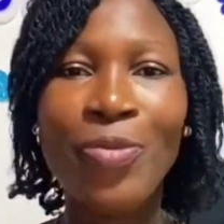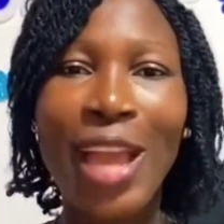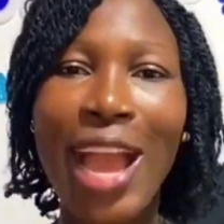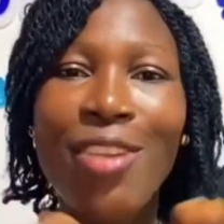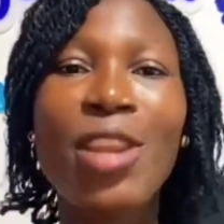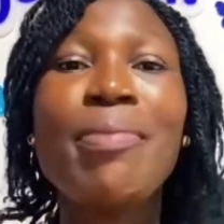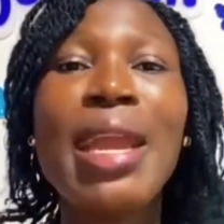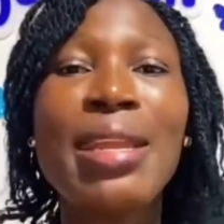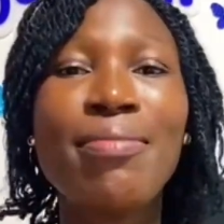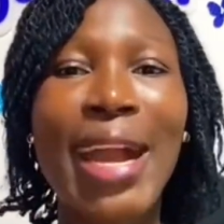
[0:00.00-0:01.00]
I
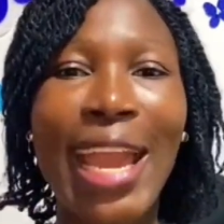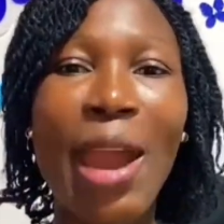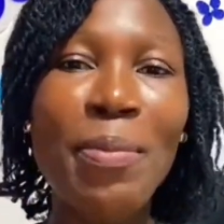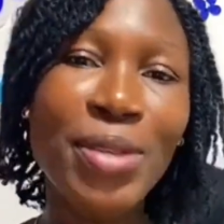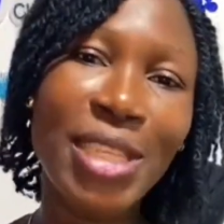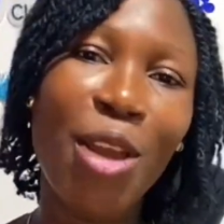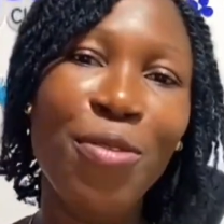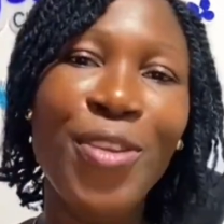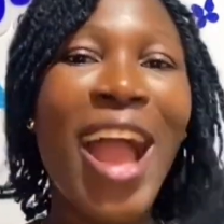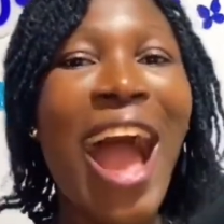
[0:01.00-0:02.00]
remain my humble self,
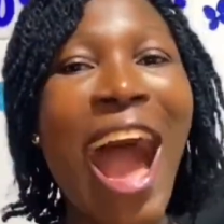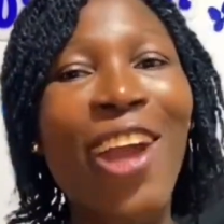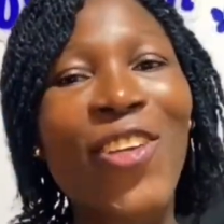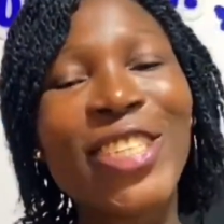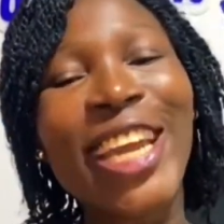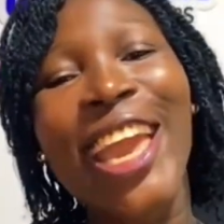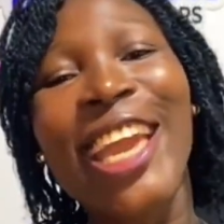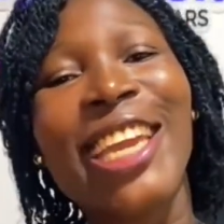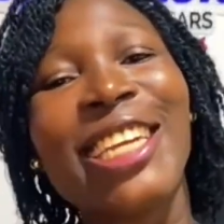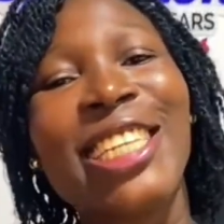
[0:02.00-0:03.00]
Akonde
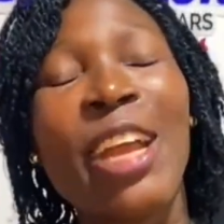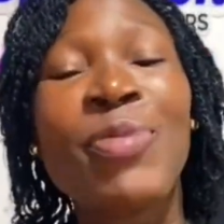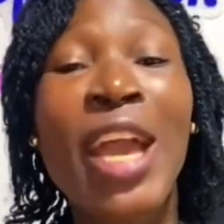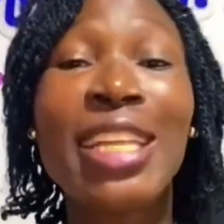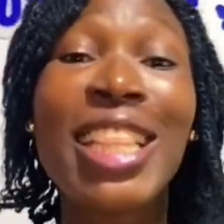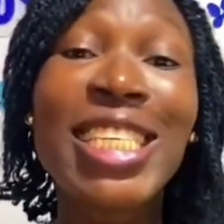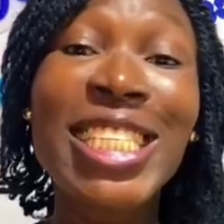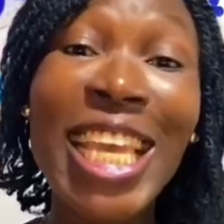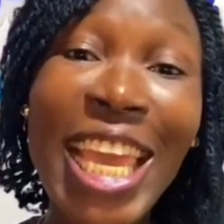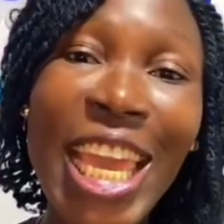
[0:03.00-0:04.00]
Enyade, the
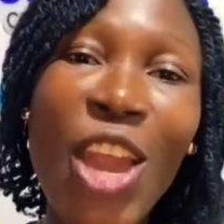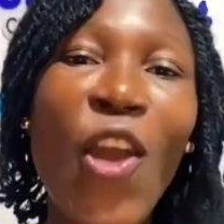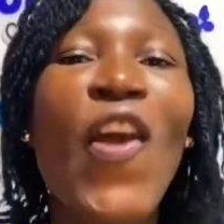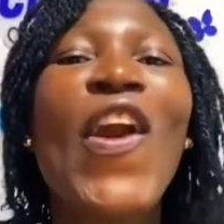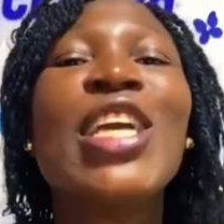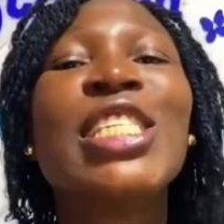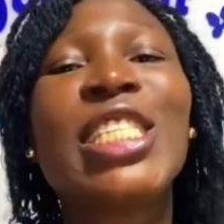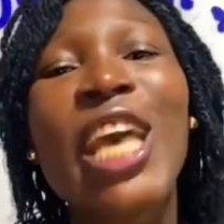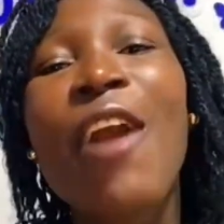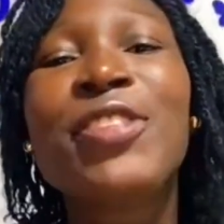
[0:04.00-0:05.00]
CEO,
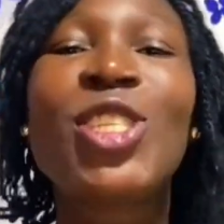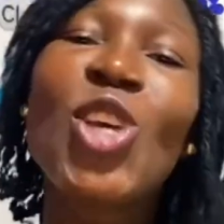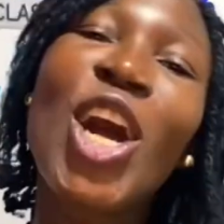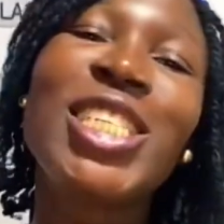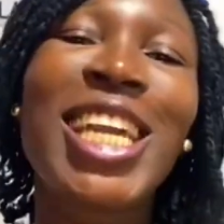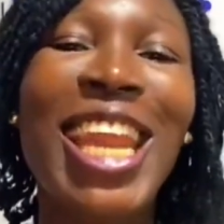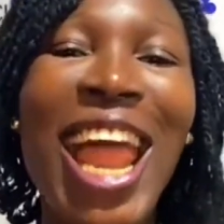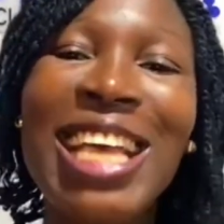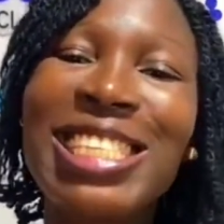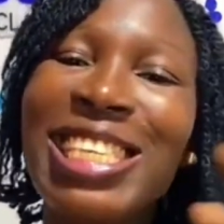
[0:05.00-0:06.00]
Soft Touch
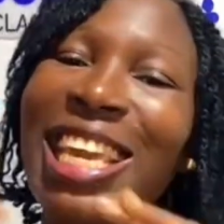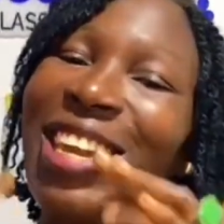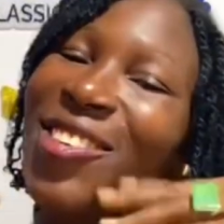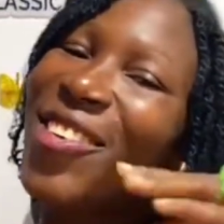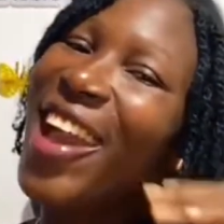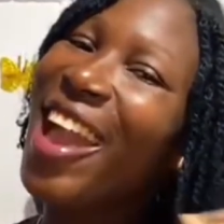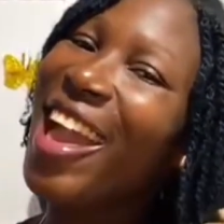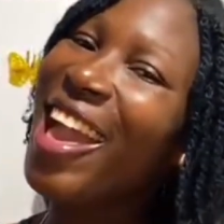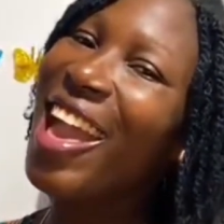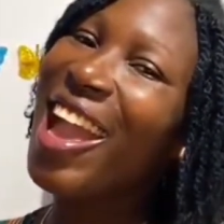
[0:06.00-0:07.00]
Classic
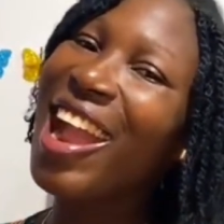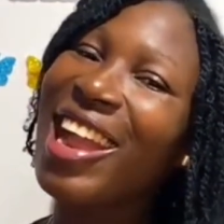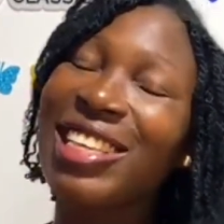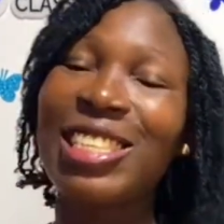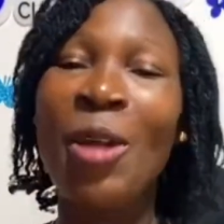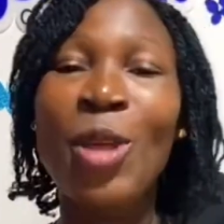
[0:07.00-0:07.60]
Wears.